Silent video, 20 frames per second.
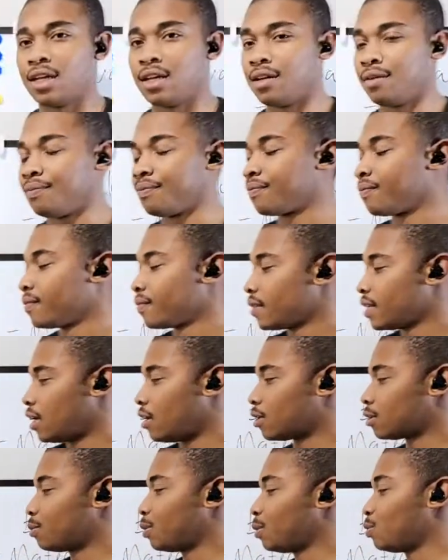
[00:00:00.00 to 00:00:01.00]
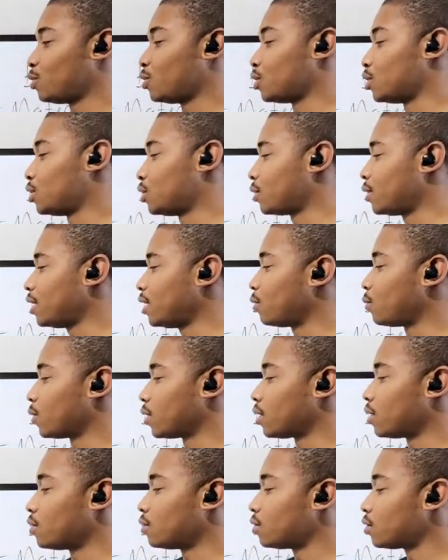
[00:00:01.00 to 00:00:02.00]
And all the people who's joining,
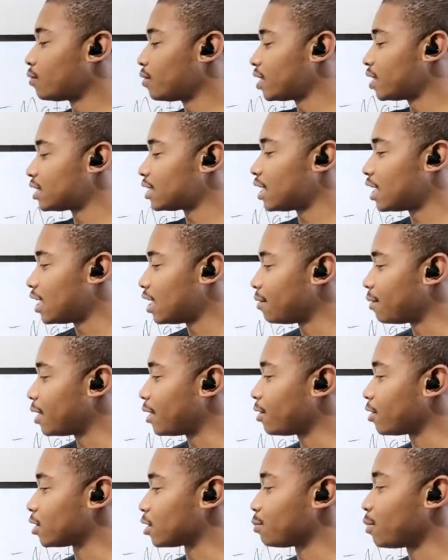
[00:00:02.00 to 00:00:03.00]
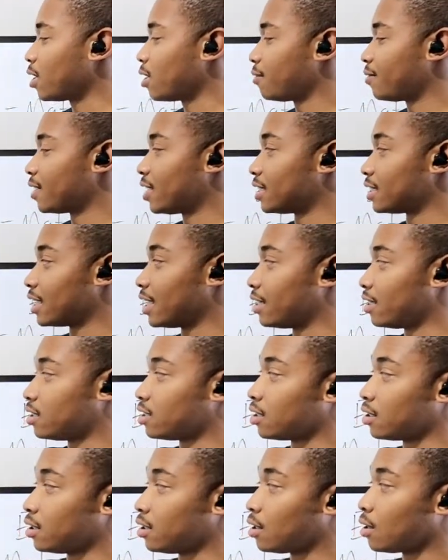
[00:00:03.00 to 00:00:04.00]
we're going over this game, Garry Kasparov against
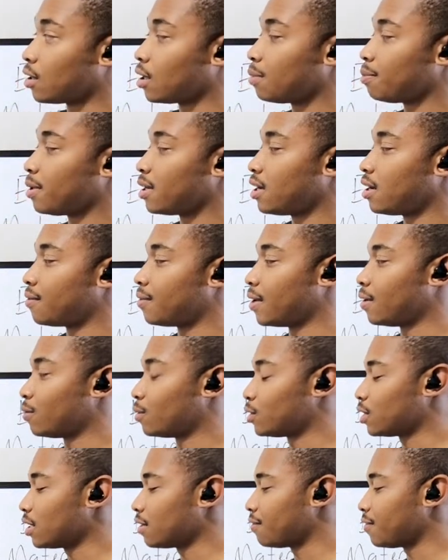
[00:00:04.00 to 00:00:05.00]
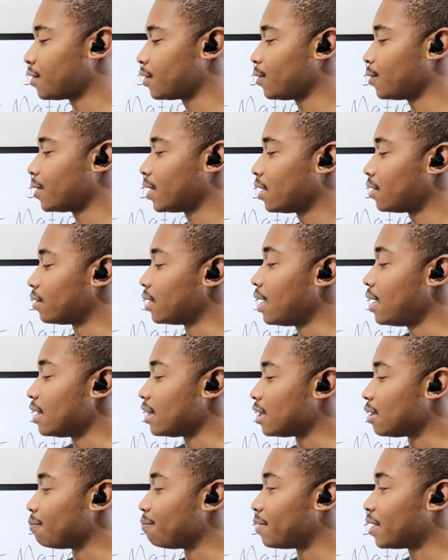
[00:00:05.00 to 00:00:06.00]
Anatoly Karpov, and we're trying to figure out
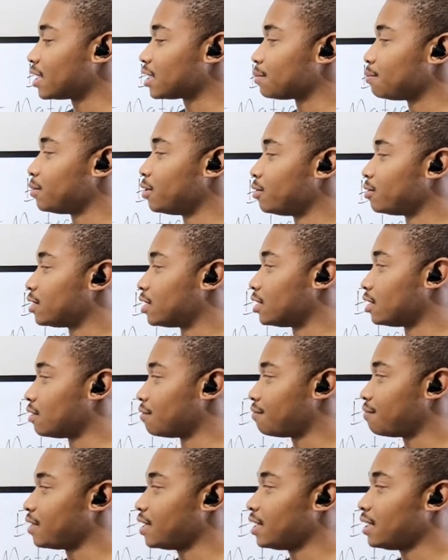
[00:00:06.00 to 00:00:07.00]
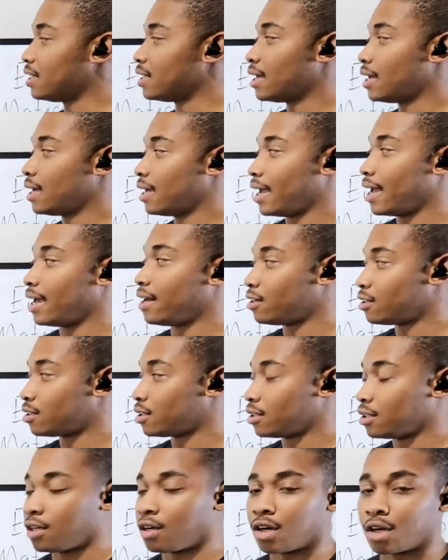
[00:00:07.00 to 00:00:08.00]
the best moves to defeat
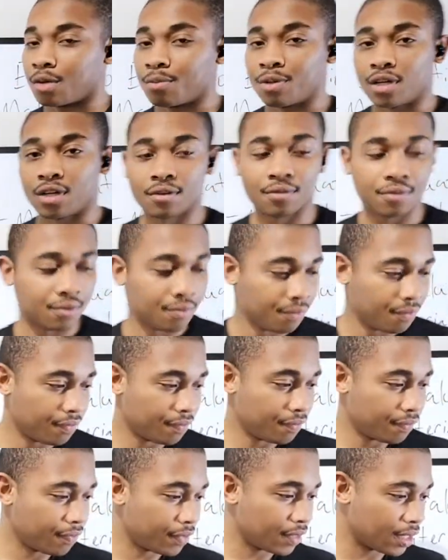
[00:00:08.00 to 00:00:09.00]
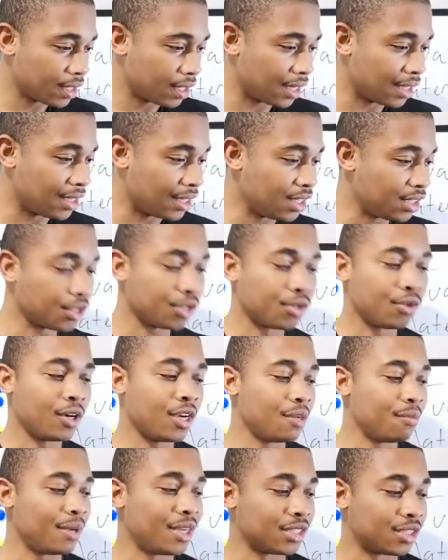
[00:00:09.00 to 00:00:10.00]
Anatoly Karpov. And these are
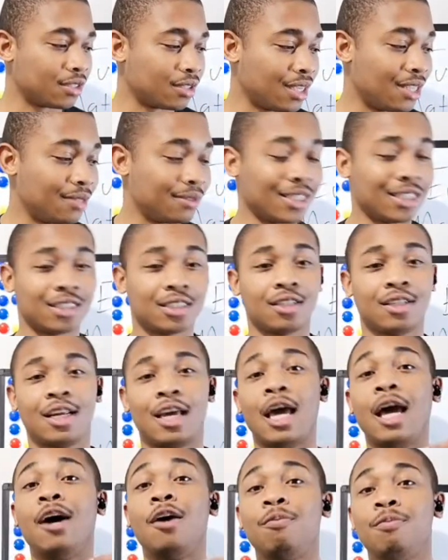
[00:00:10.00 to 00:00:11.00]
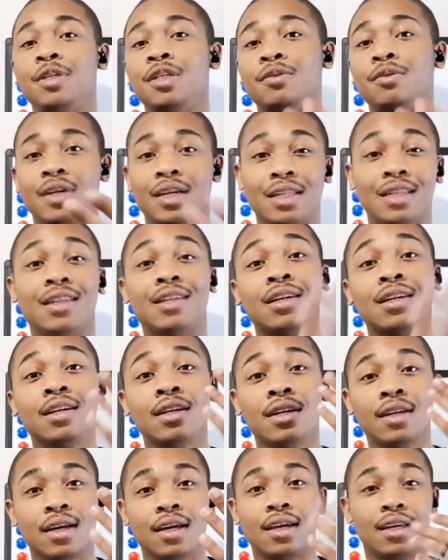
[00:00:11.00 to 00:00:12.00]
grandmaster games that's going to help you in
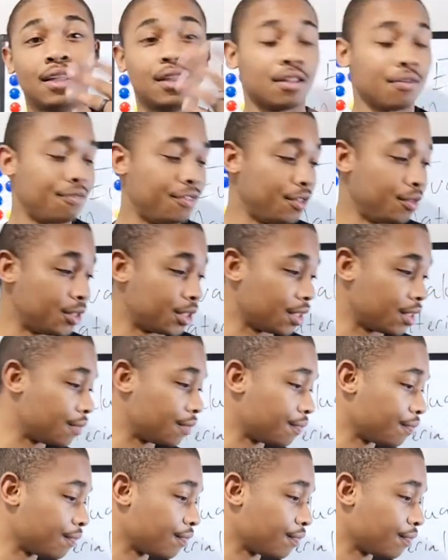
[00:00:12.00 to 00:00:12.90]
the future.